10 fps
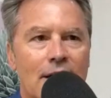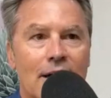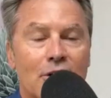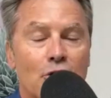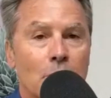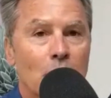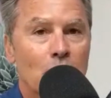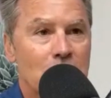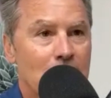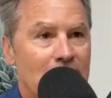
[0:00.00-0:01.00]
Gerber
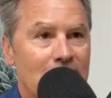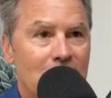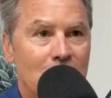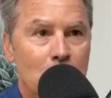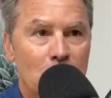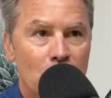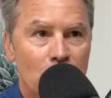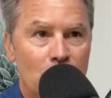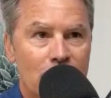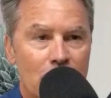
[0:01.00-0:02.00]
was making
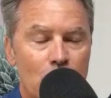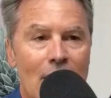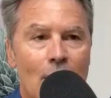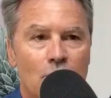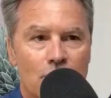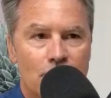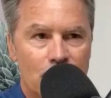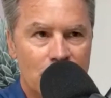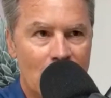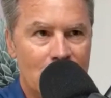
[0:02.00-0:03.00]
computer-driven routers for
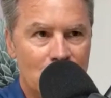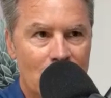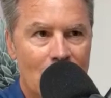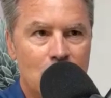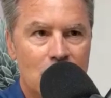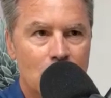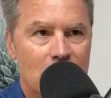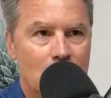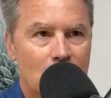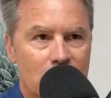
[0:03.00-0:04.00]
sign shops to be
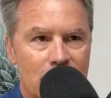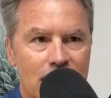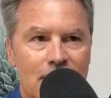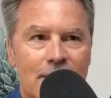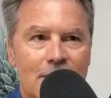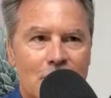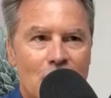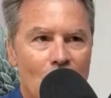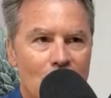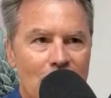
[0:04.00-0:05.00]
able to
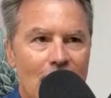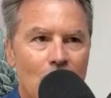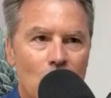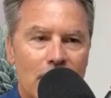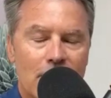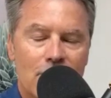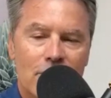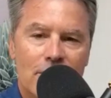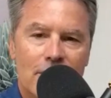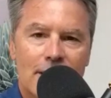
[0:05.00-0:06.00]
carve out
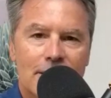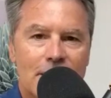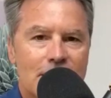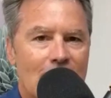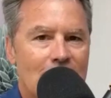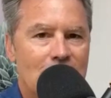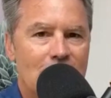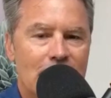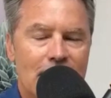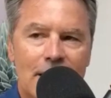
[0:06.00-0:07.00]
whatever designs
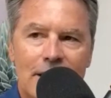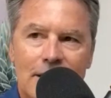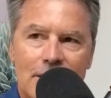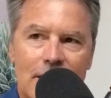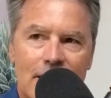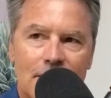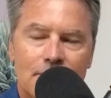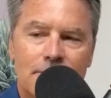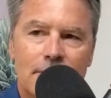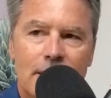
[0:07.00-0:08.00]
they needed
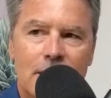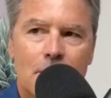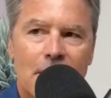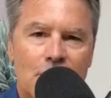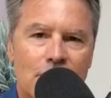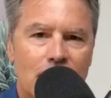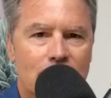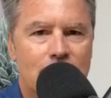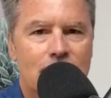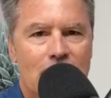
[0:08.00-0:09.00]
in
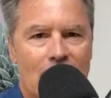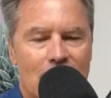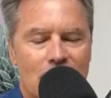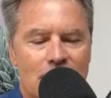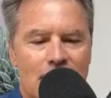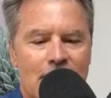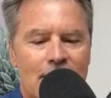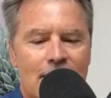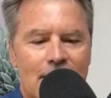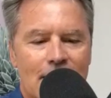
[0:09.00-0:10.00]
dimensional signs.
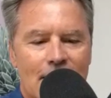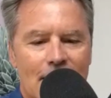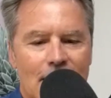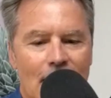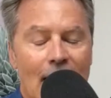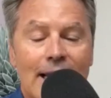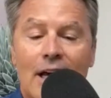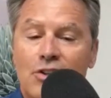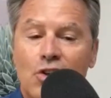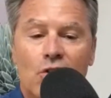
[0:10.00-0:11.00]
And I
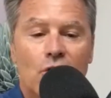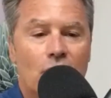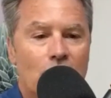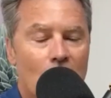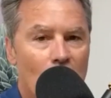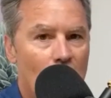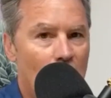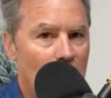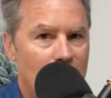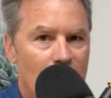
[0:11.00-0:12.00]
got to learn
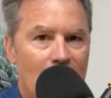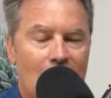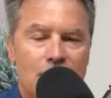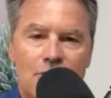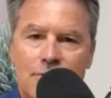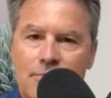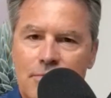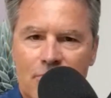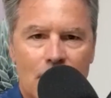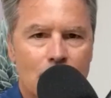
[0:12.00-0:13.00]
all of that from